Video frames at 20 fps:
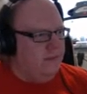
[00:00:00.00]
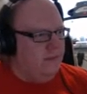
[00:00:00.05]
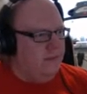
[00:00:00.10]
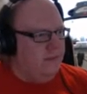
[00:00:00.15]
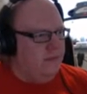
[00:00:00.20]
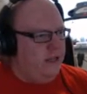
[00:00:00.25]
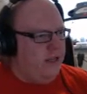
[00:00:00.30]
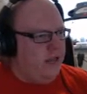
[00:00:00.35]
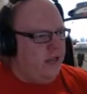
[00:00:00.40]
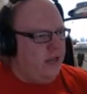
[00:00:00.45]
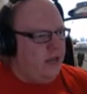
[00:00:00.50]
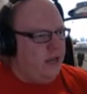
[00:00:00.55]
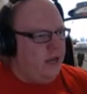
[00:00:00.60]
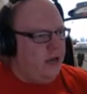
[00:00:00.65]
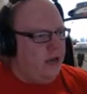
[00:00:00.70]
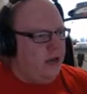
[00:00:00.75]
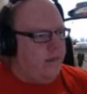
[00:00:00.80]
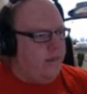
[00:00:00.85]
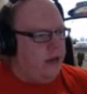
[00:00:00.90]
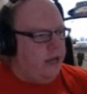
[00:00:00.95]
Yeah,
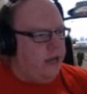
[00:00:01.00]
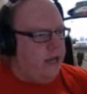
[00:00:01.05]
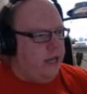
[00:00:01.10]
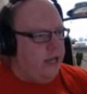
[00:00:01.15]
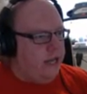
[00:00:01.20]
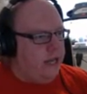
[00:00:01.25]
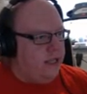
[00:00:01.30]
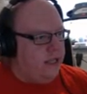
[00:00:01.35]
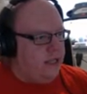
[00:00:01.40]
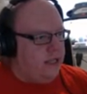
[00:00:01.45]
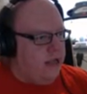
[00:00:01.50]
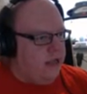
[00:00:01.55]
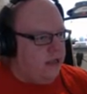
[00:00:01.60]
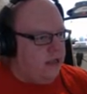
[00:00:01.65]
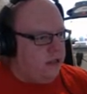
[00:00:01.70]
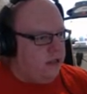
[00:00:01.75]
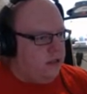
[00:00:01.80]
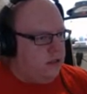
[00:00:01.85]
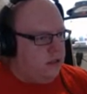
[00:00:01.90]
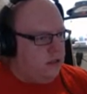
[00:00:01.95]
I might get
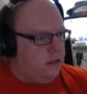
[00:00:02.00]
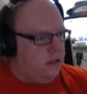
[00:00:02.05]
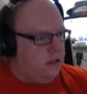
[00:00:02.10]
that.